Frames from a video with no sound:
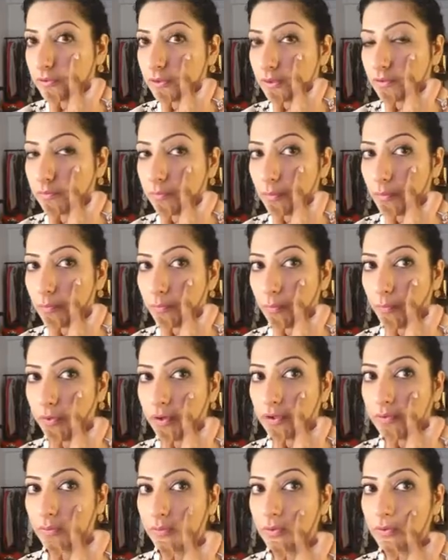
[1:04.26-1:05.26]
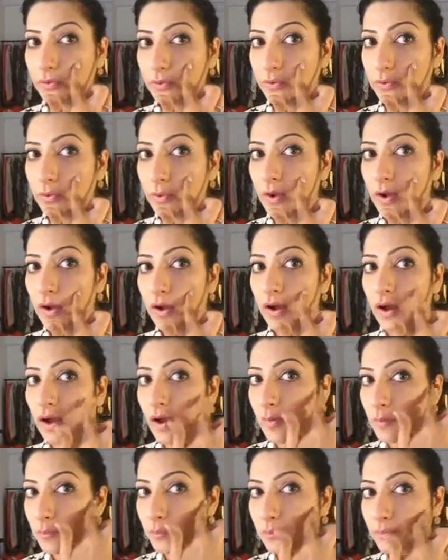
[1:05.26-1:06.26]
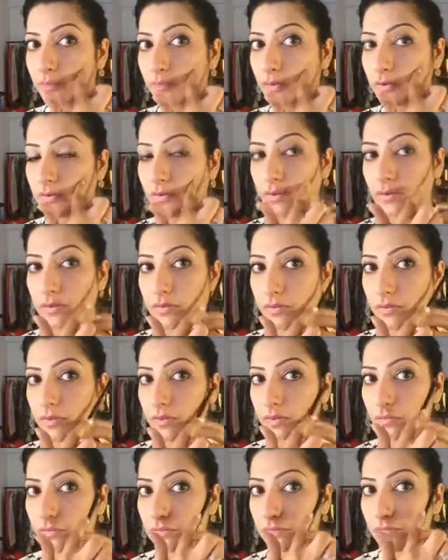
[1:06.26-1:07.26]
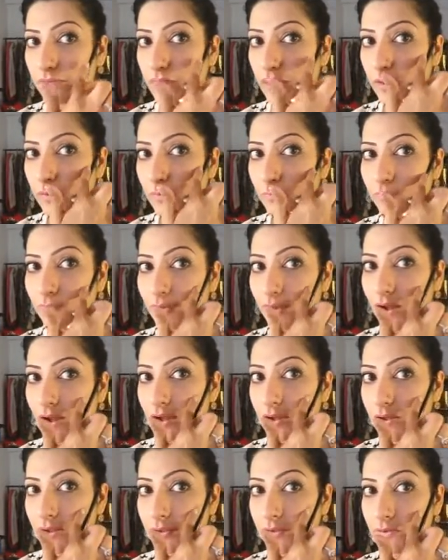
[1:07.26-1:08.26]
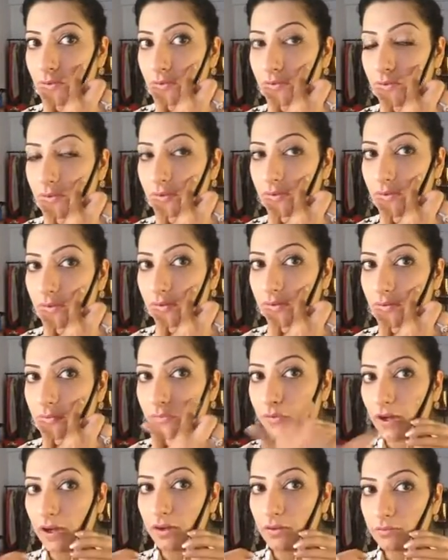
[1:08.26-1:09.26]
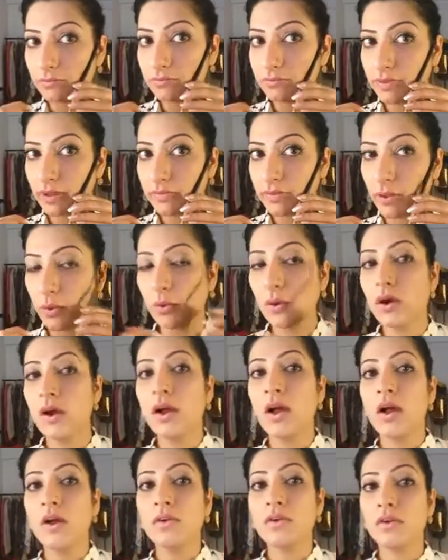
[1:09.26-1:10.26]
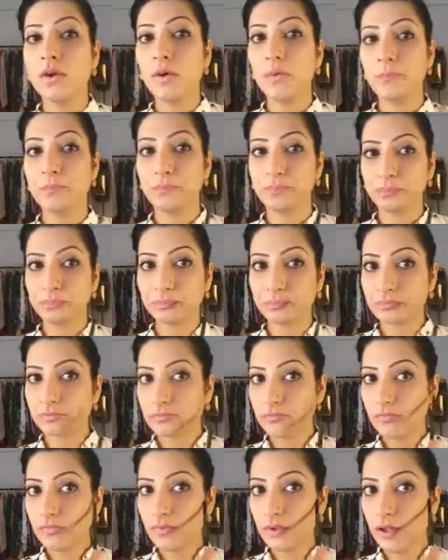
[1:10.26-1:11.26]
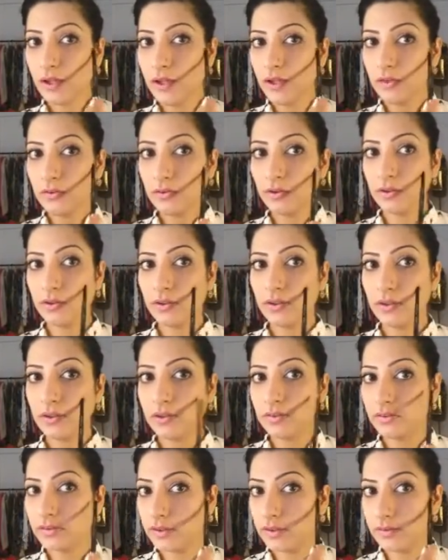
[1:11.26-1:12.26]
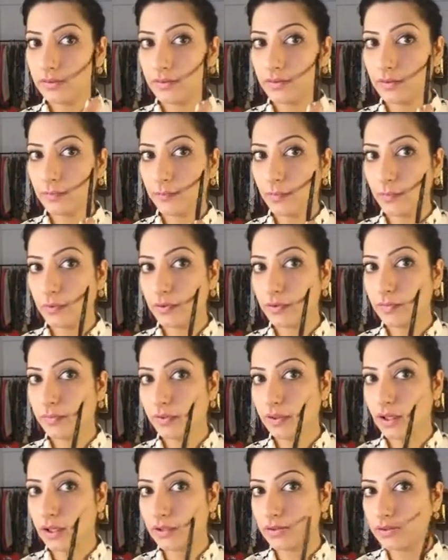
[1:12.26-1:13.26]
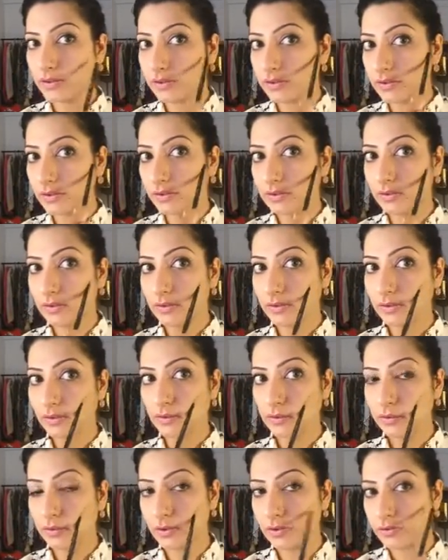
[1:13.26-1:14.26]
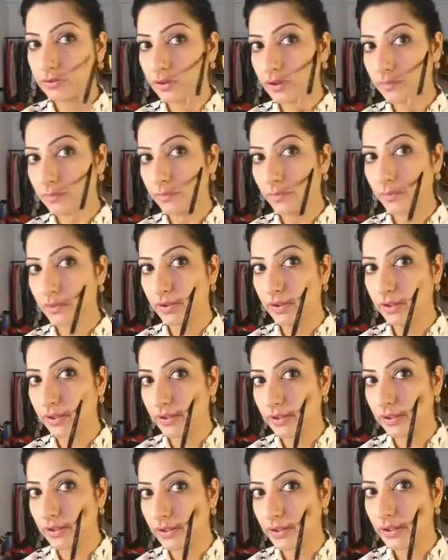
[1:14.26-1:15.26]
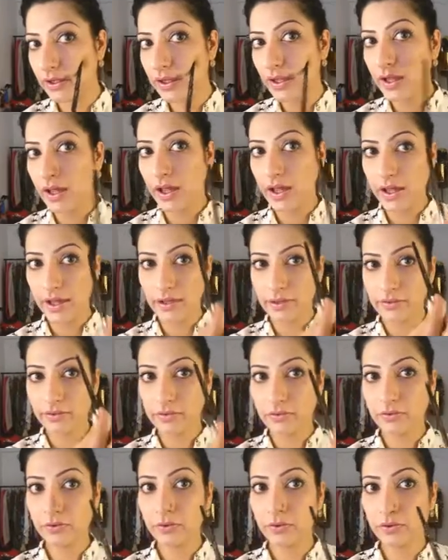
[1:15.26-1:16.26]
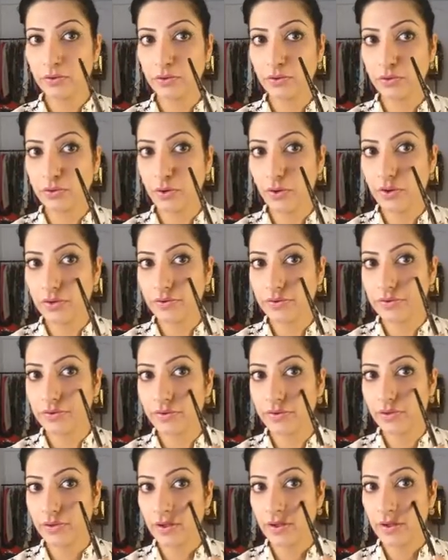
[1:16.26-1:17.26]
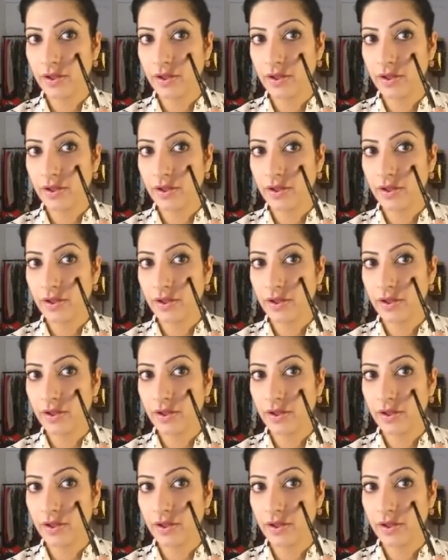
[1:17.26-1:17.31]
cheekbone point, which you just found in, voila, there we go. So it's supposed to be under your cheekbone here and shouldn't cross